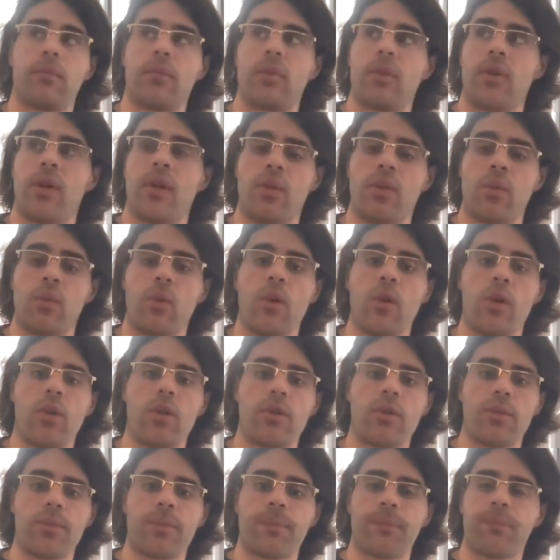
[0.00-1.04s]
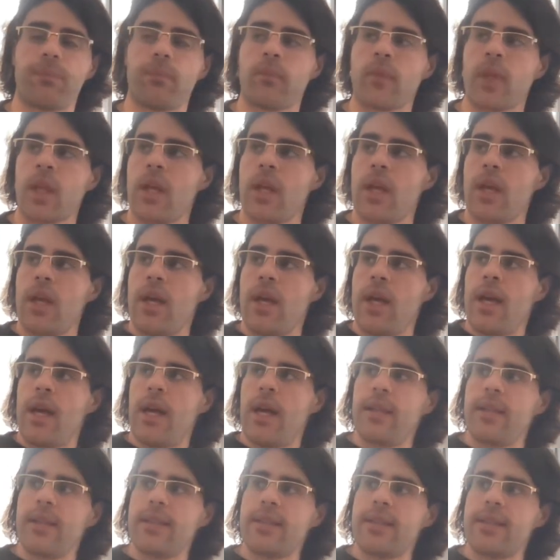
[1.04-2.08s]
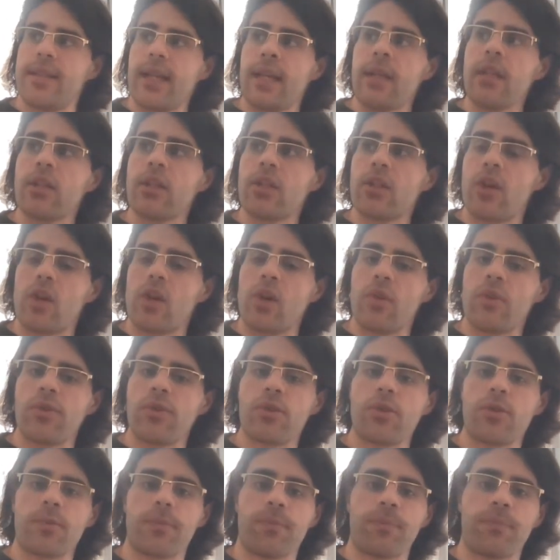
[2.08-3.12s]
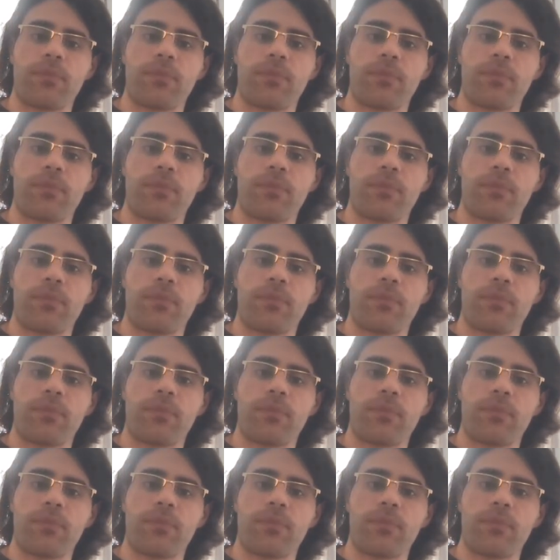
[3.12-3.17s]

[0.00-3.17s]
around the world. And the second growth